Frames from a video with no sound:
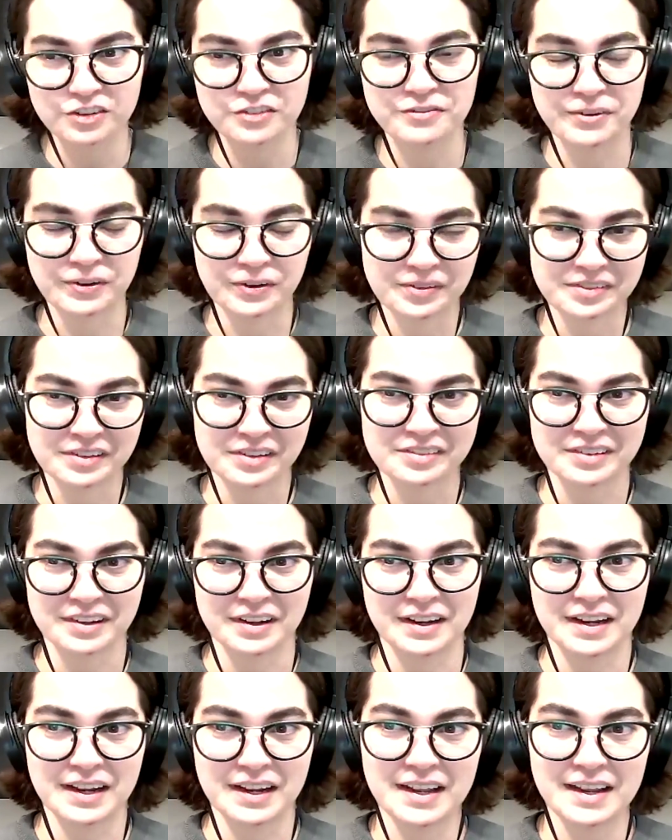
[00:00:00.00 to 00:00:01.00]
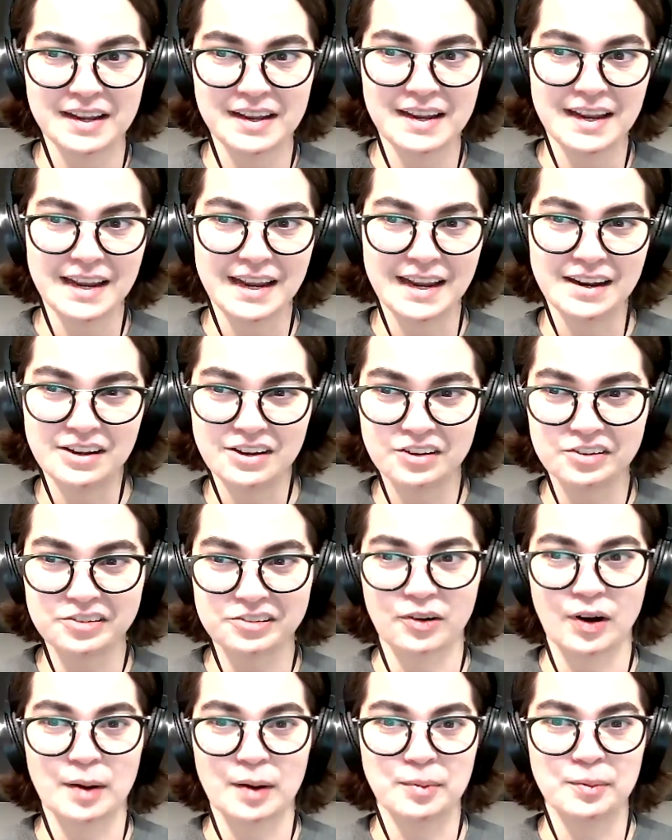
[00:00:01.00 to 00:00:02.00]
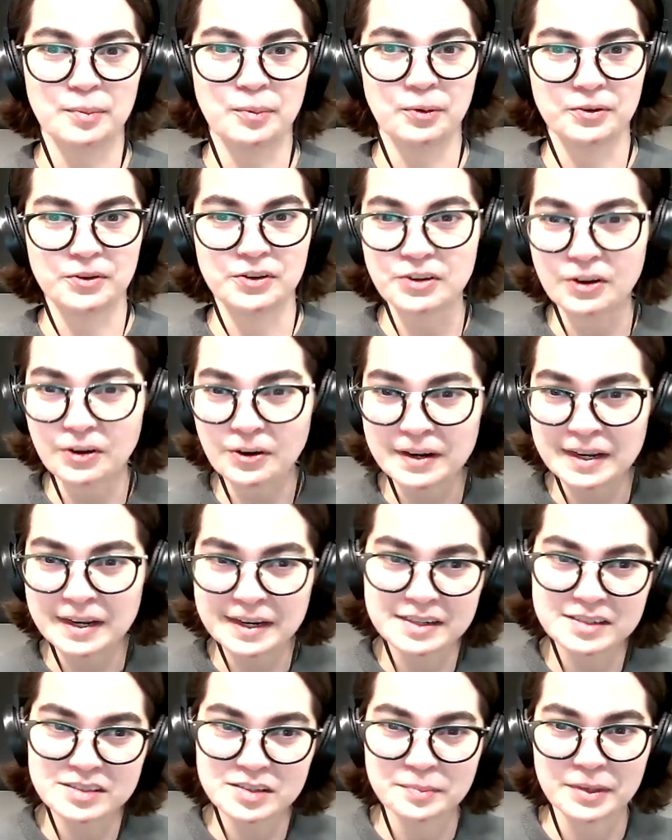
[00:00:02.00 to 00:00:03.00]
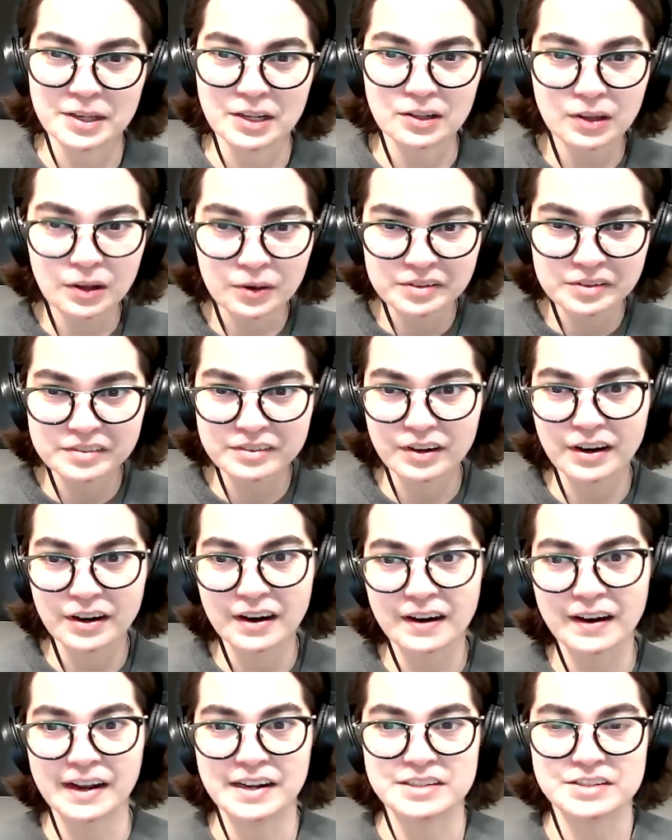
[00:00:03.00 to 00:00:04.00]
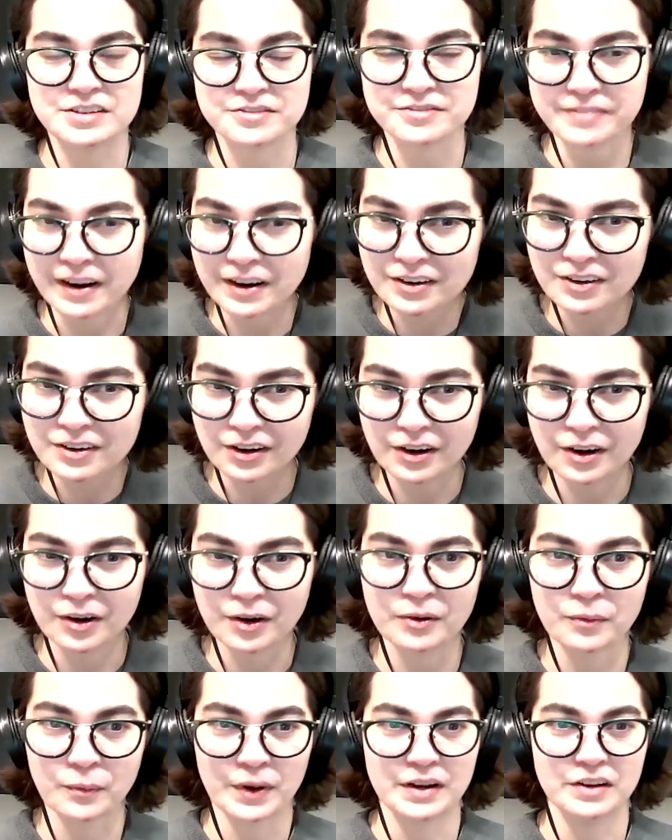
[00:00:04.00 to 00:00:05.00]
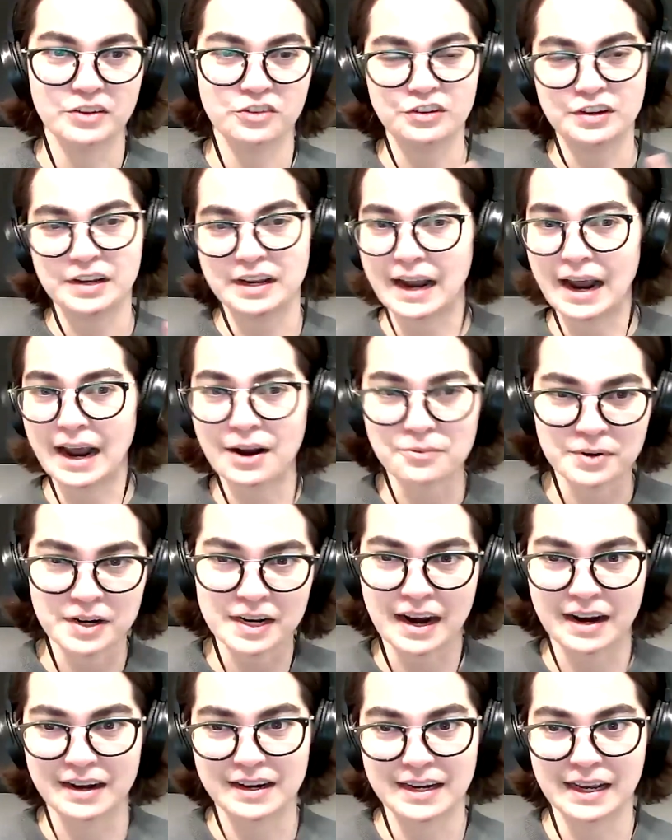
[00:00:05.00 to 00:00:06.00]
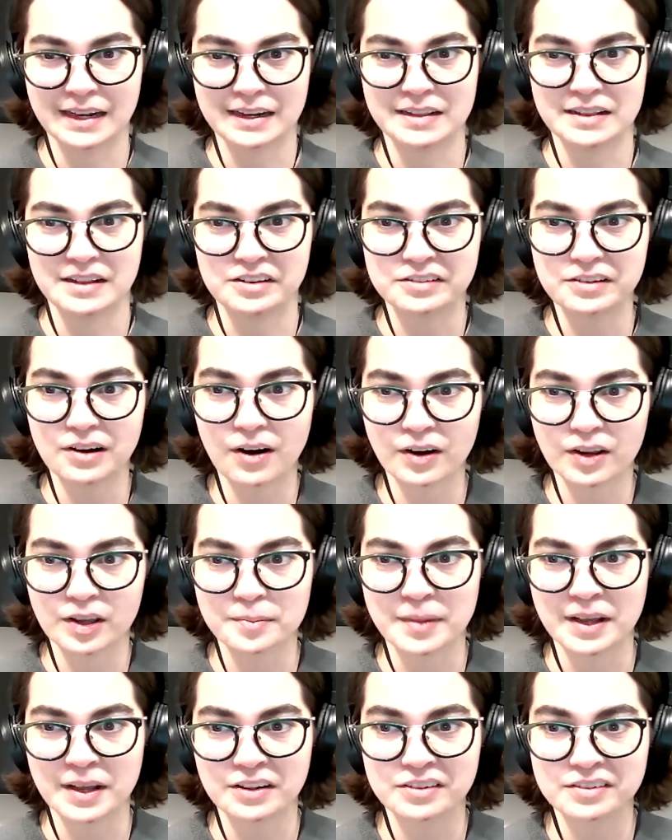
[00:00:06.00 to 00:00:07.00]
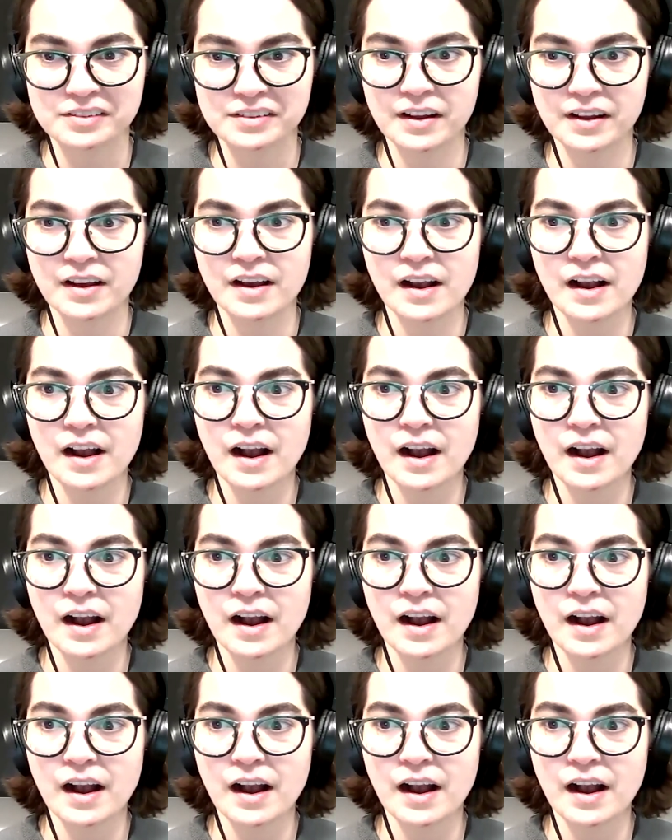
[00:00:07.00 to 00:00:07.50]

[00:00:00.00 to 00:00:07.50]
She feels this like indescribable yearning to be close to her and defend her when she and Henry kind of get in these arguments.